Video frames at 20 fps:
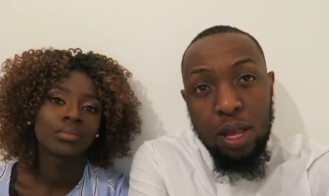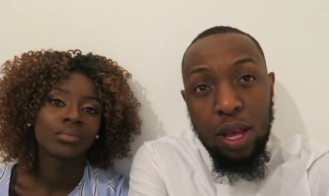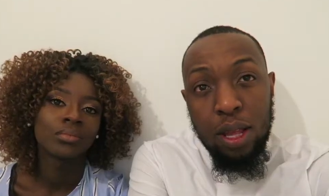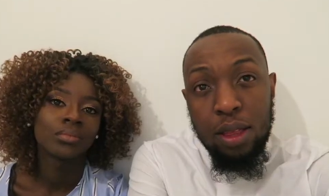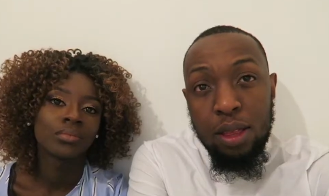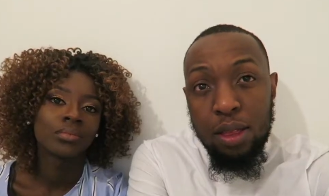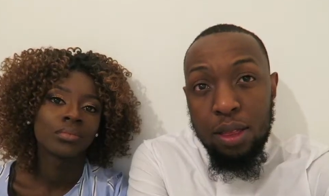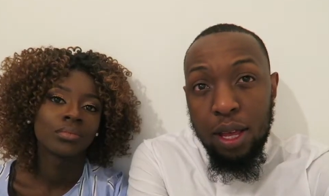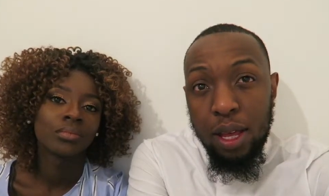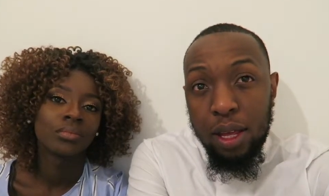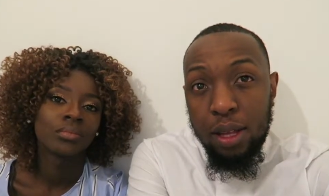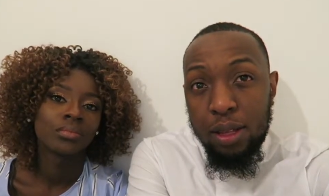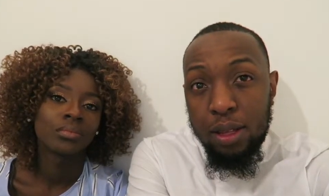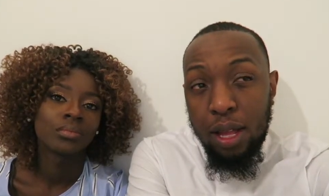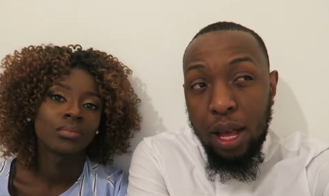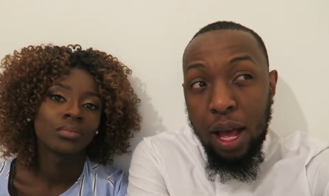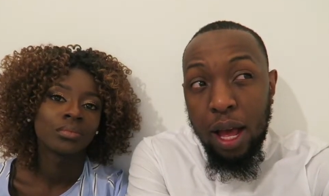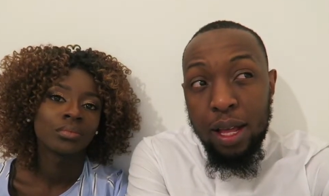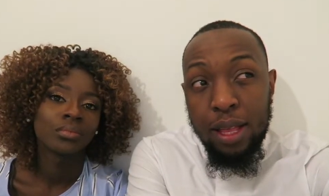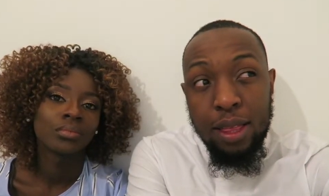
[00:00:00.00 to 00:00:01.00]
Speaker 1: The other thing
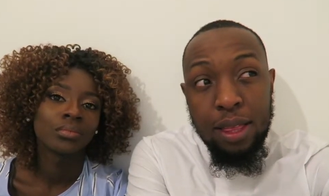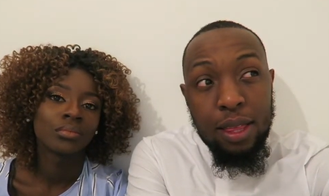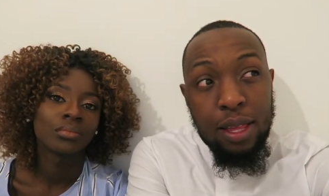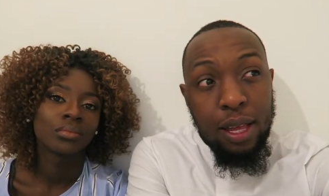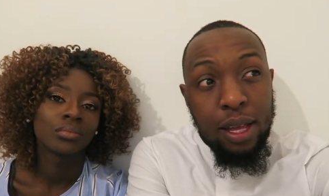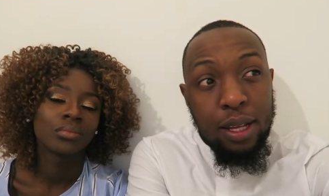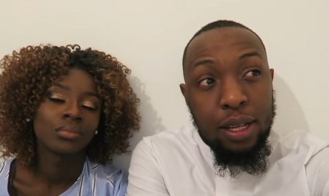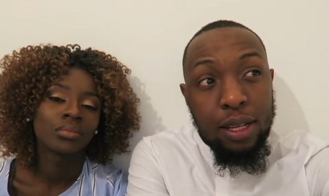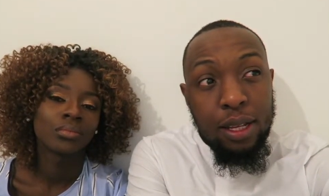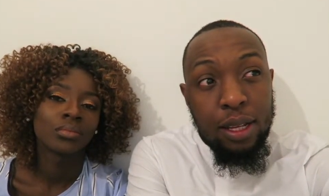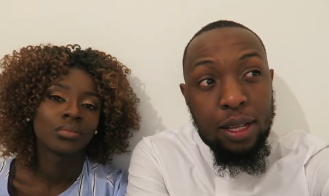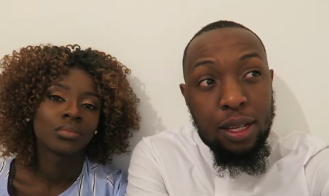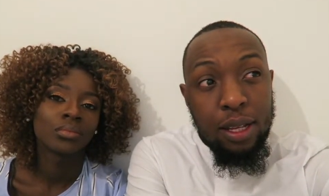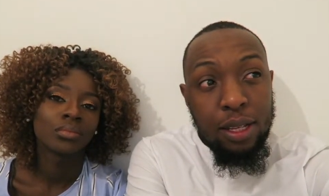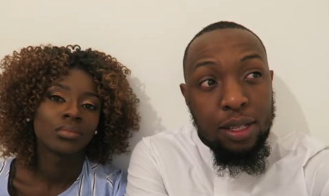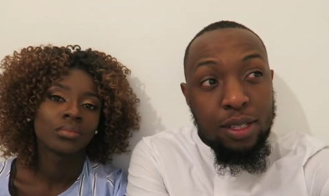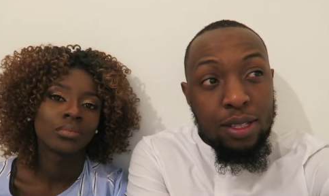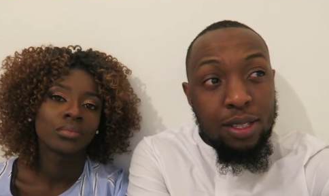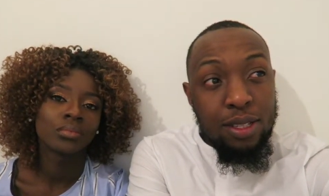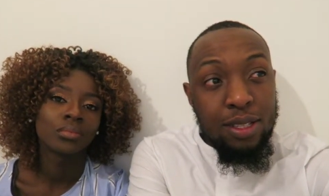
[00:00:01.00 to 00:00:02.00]
that I think
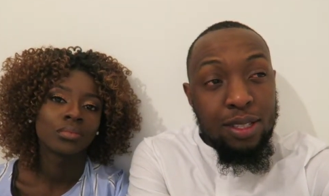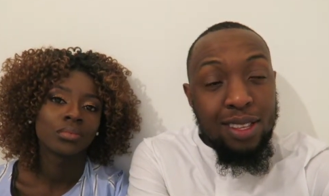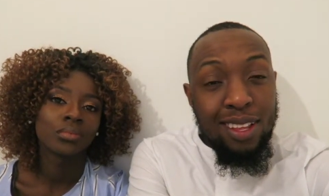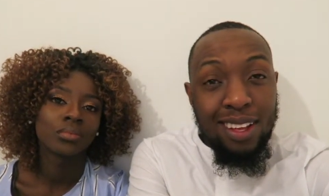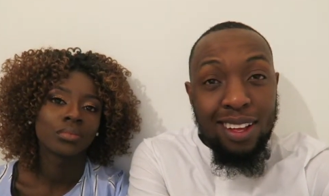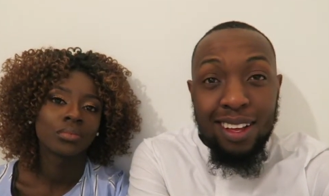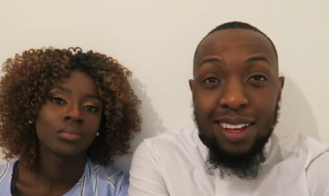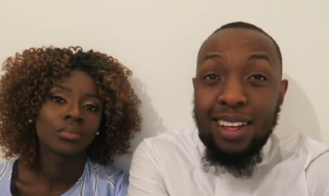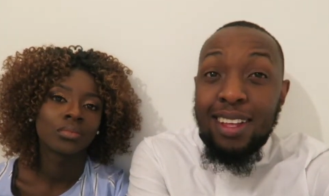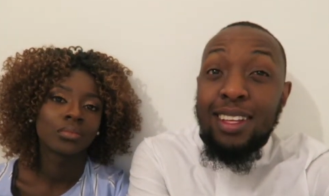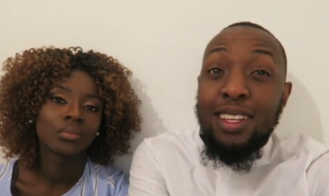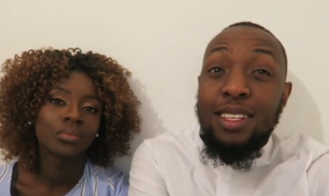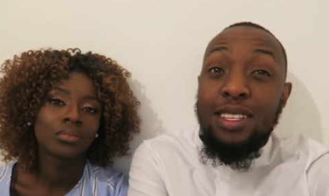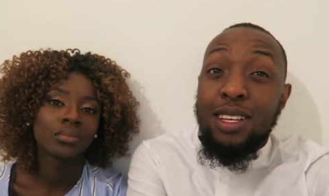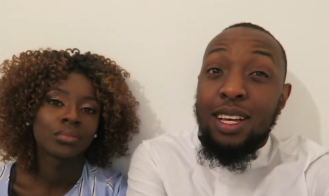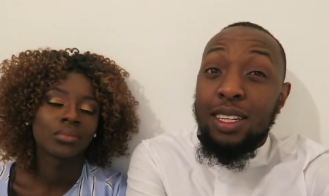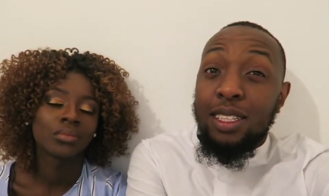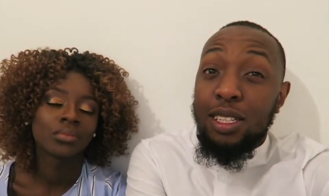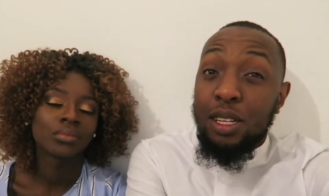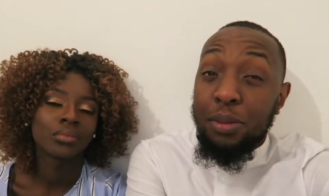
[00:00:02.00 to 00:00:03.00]
is that. It's
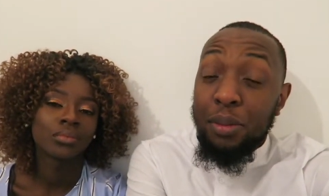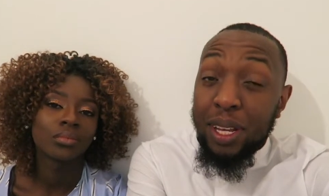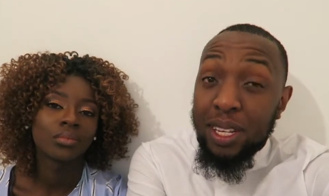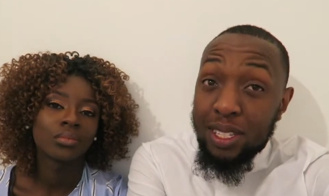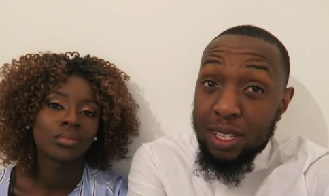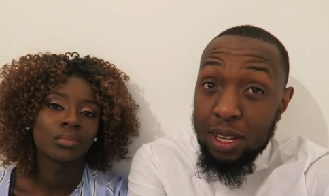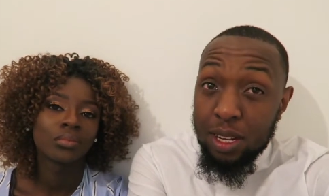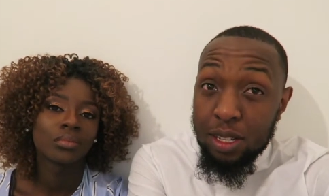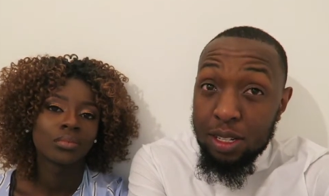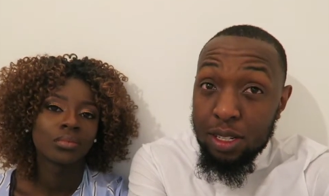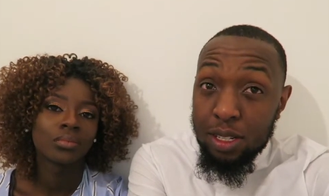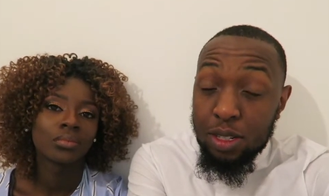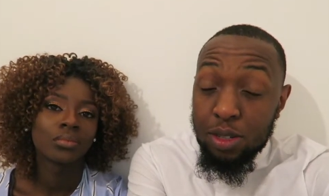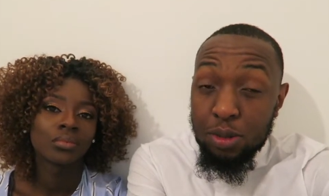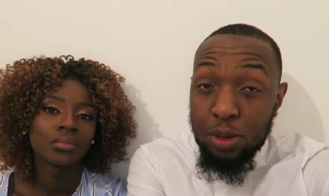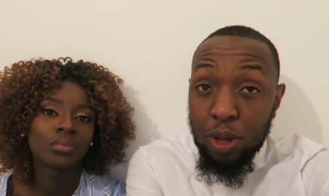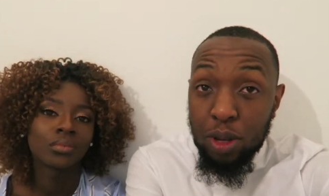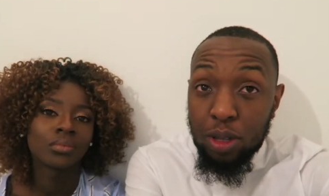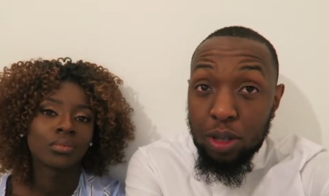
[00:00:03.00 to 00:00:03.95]
actually amazing, actually, to be